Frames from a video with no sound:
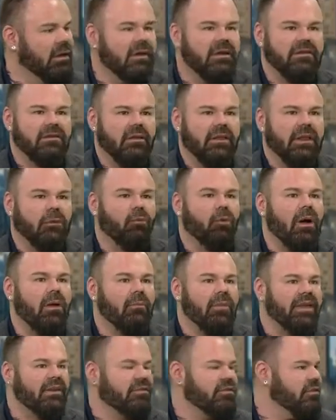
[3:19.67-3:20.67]
So then what
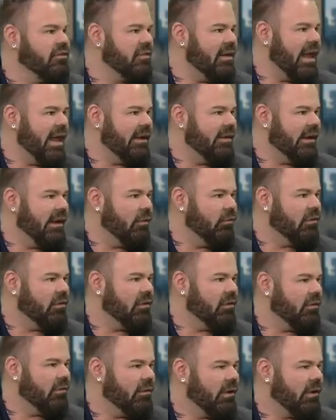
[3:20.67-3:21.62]
makes you stand out?